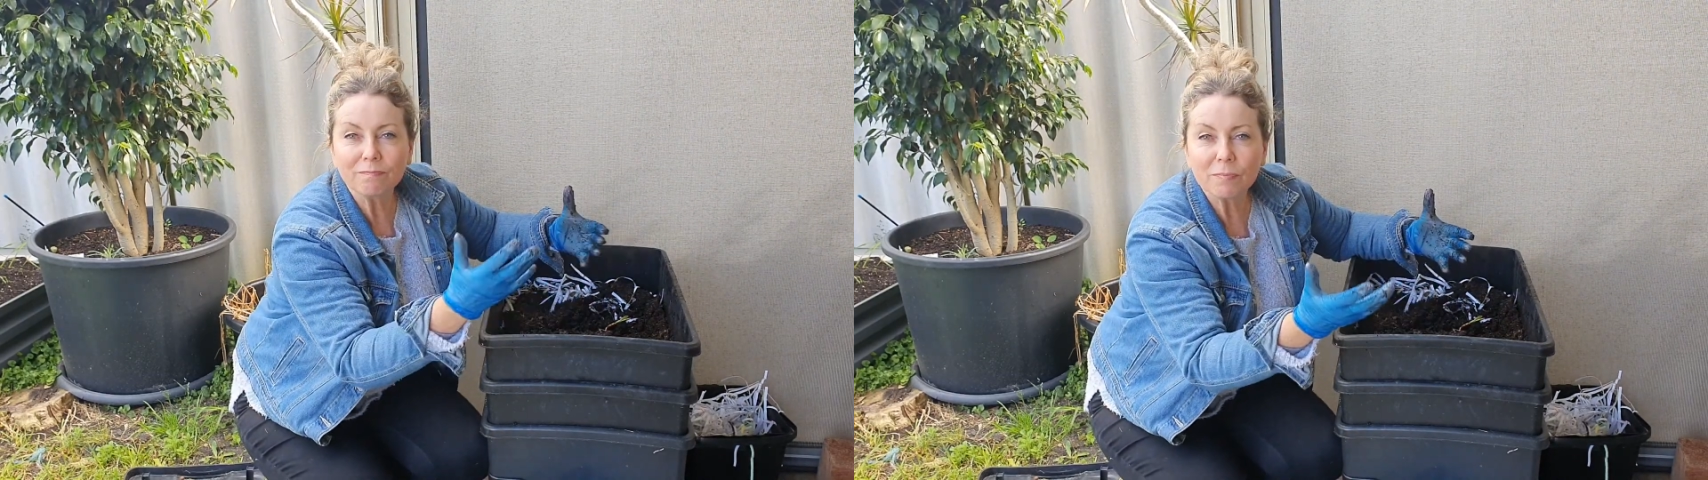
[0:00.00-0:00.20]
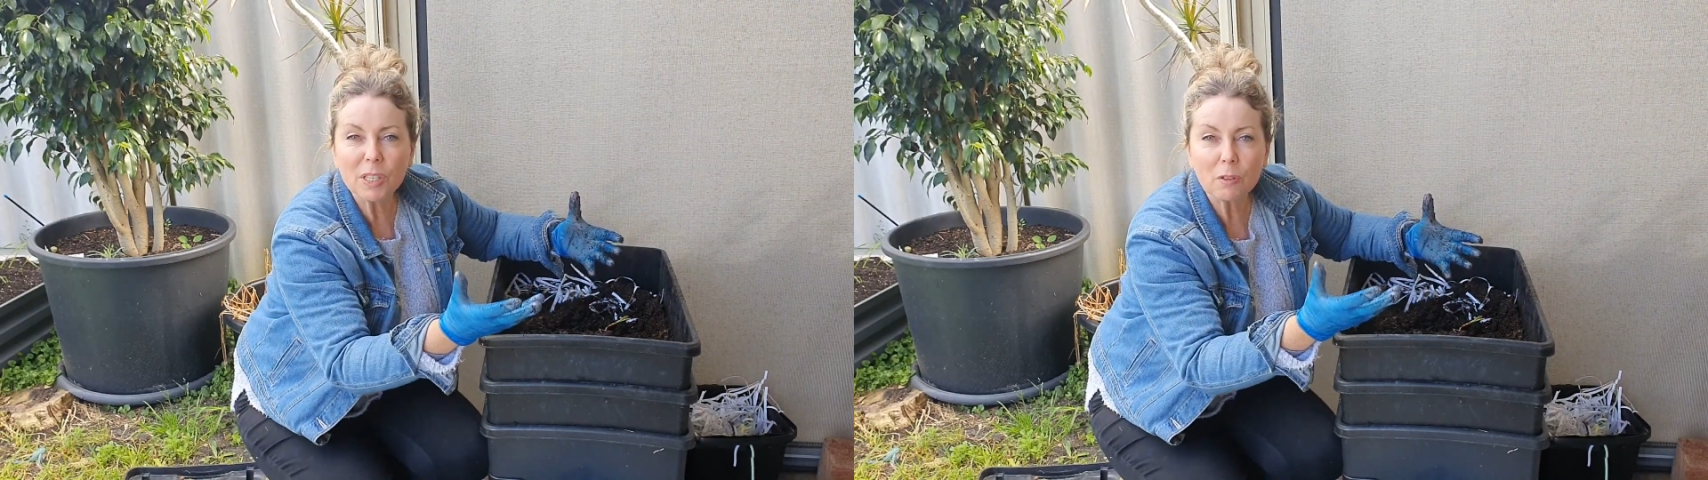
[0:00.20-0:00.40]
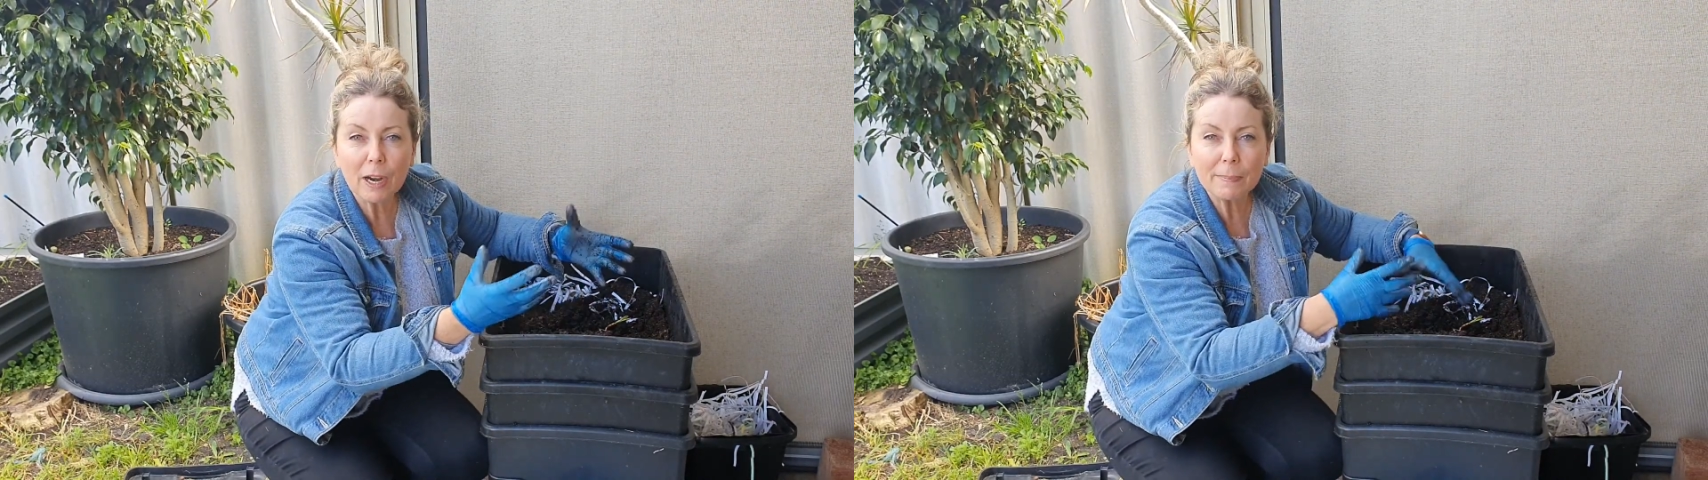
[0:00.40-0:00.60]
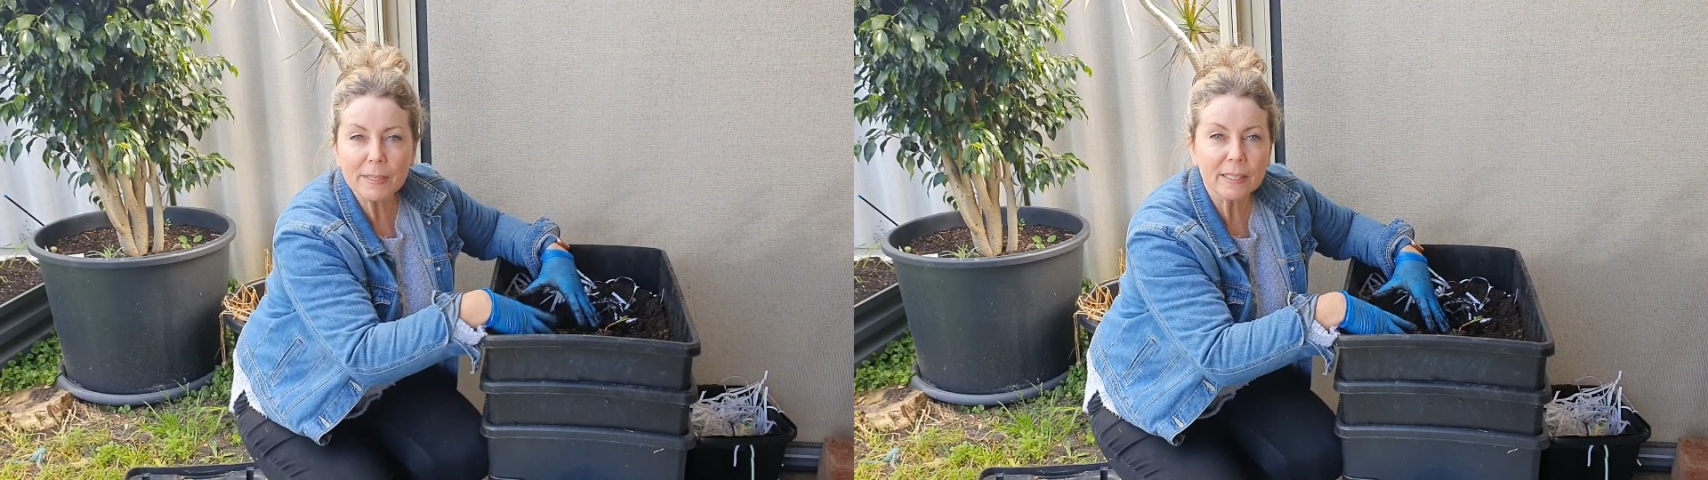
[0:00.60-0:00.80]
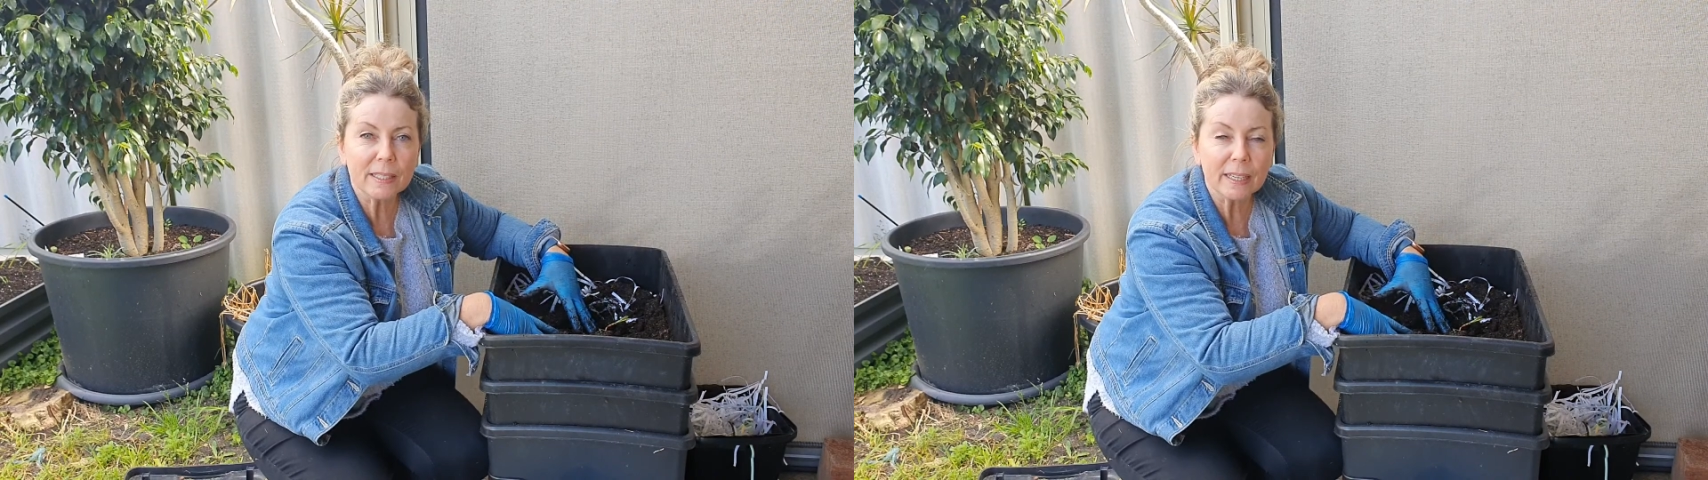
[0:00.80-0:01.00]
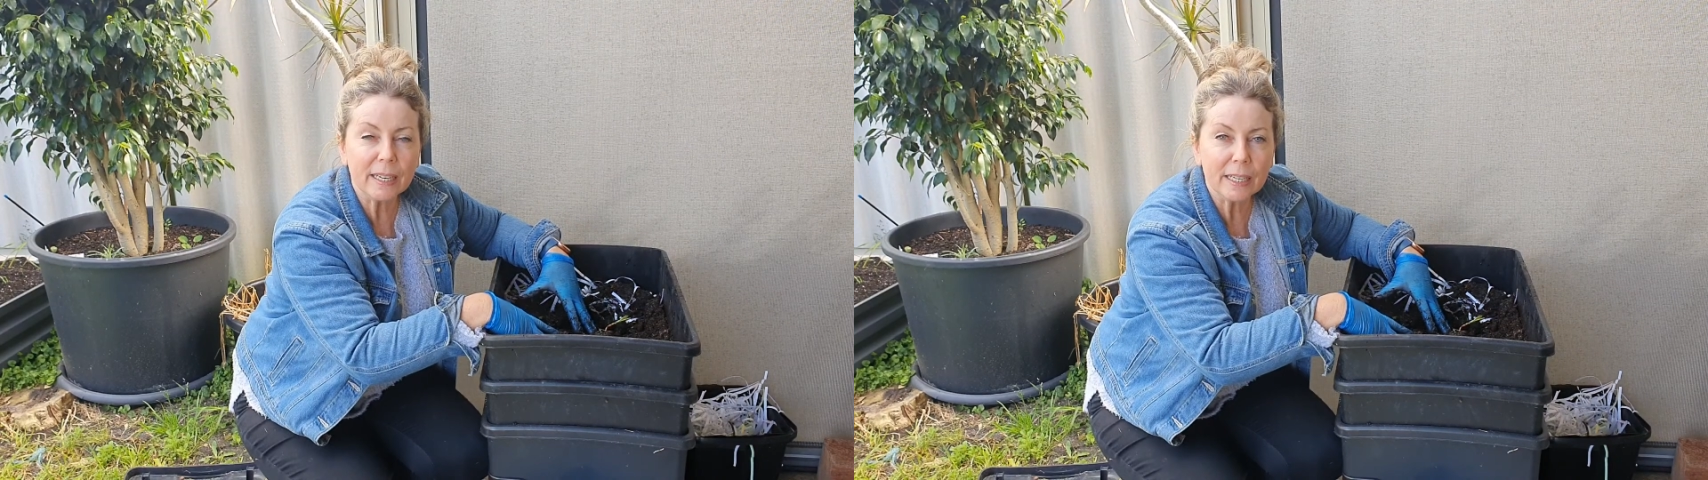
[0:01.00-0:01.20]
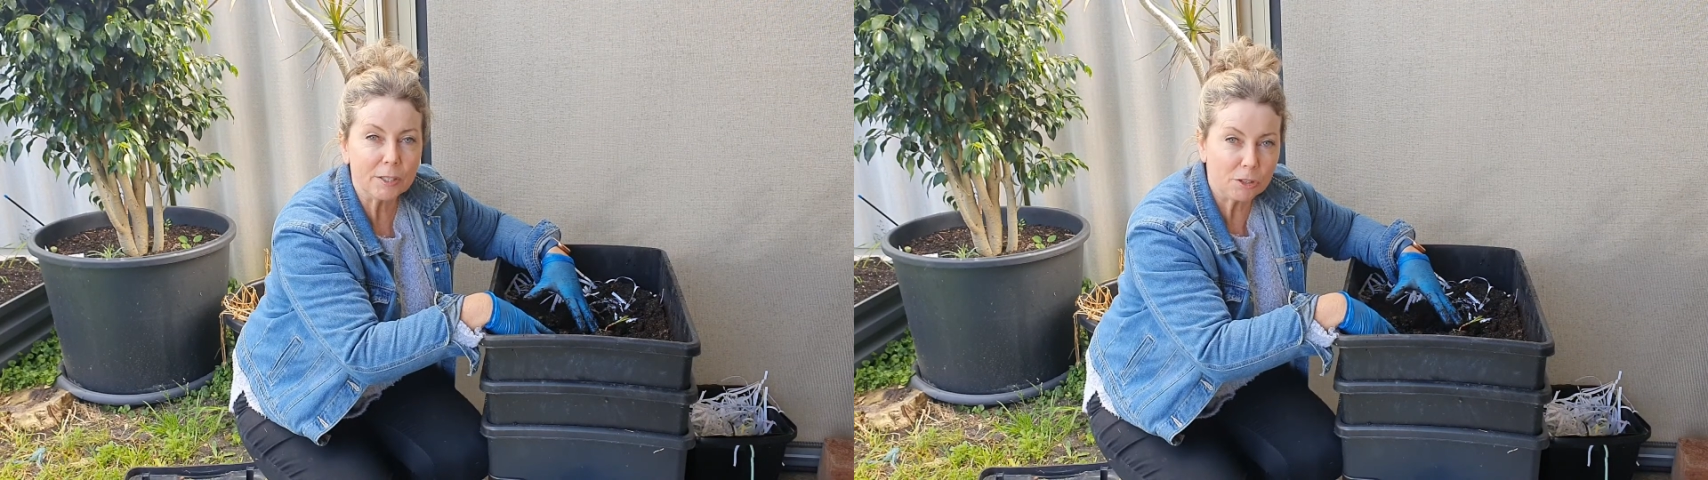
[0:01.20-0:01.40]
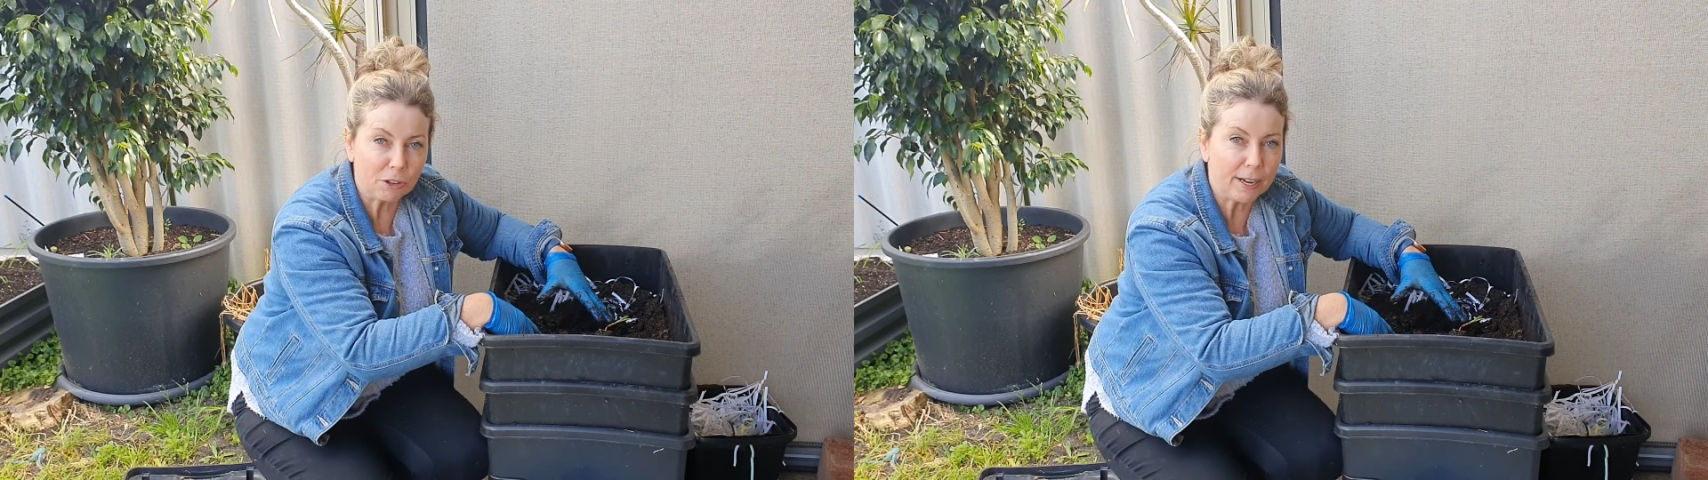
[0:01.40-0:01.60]
scraps into here
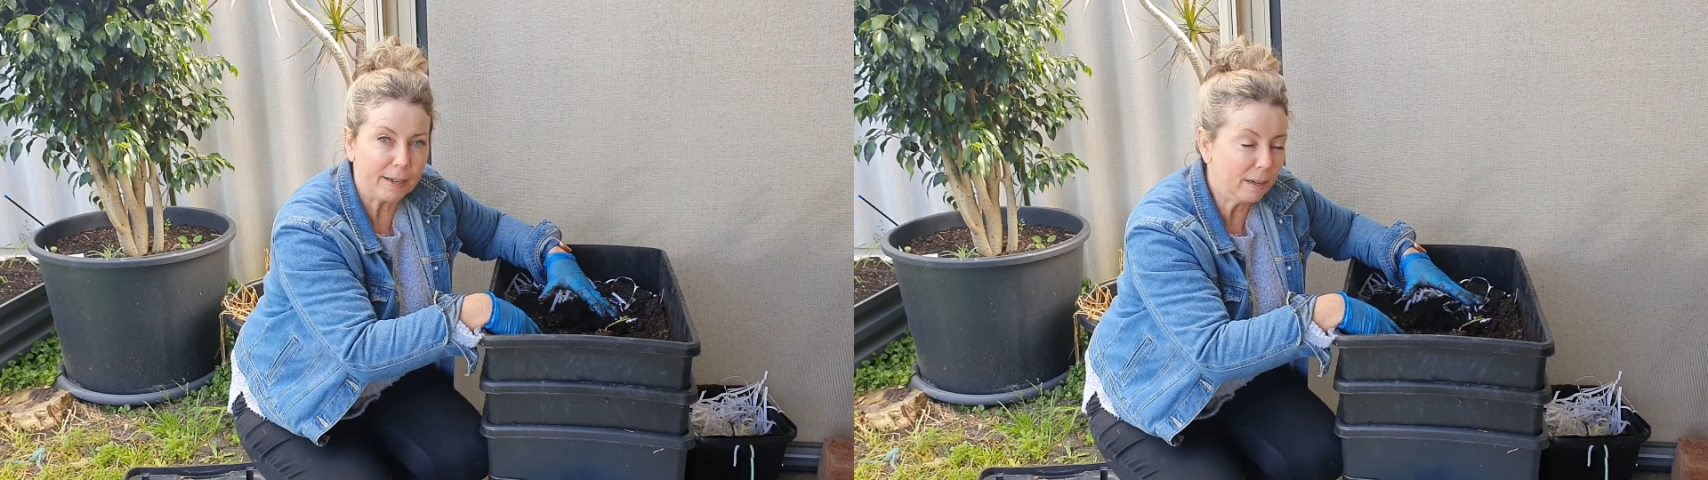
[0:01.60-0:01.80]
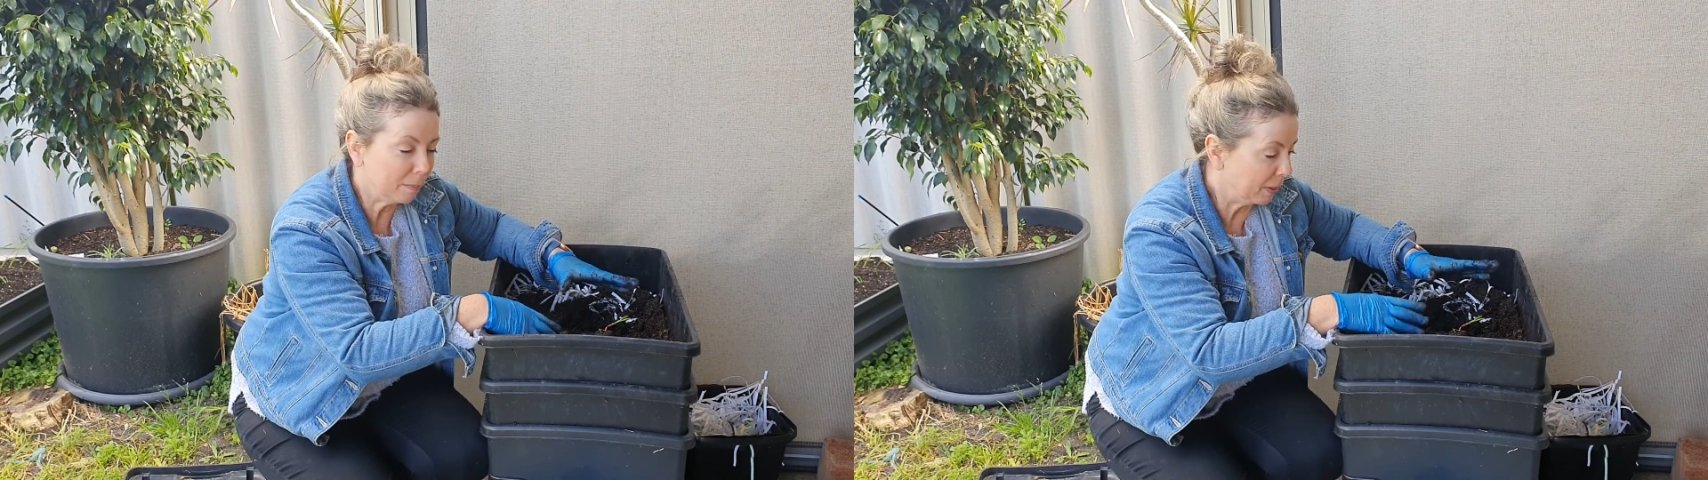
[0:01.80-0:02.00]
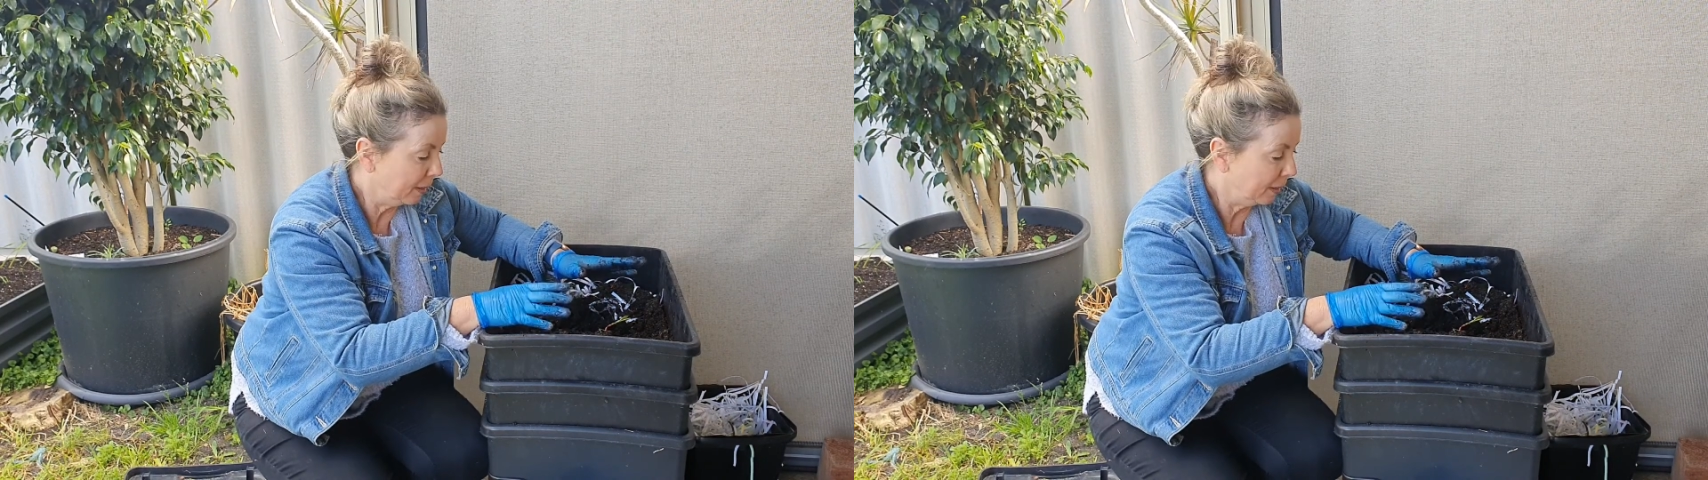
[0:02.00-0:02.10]
straight up.